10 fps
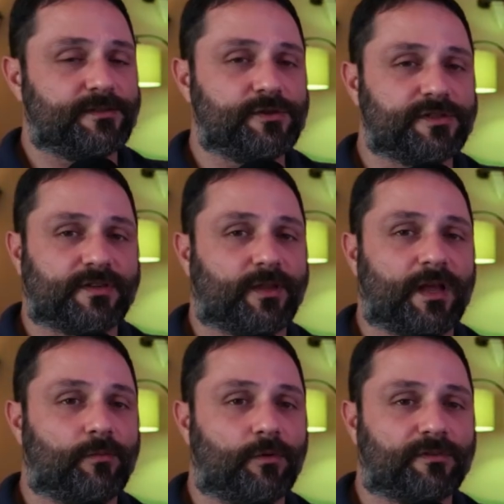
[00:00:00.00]
you just have a
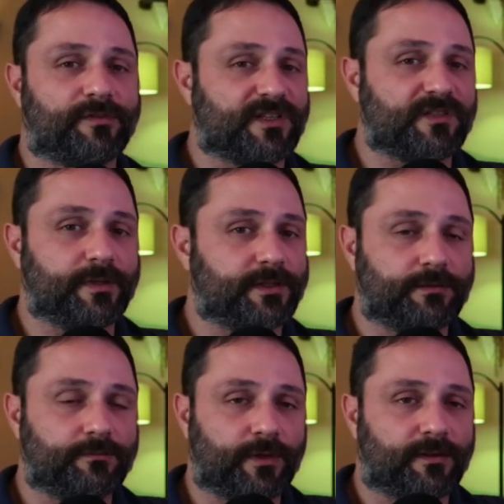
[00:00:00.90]
lot more flexibility
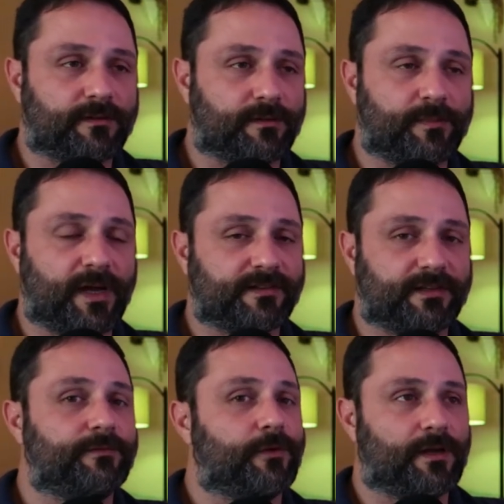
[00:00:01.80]
with
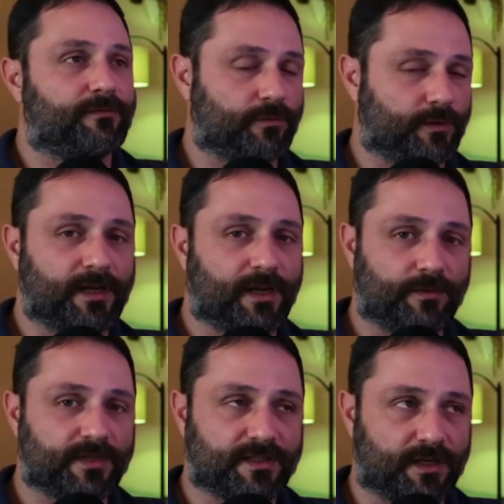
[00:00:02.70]
compositing if you have really
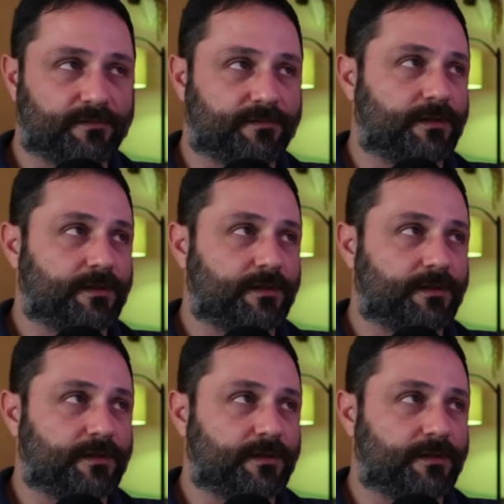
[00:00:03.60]
high-res stuff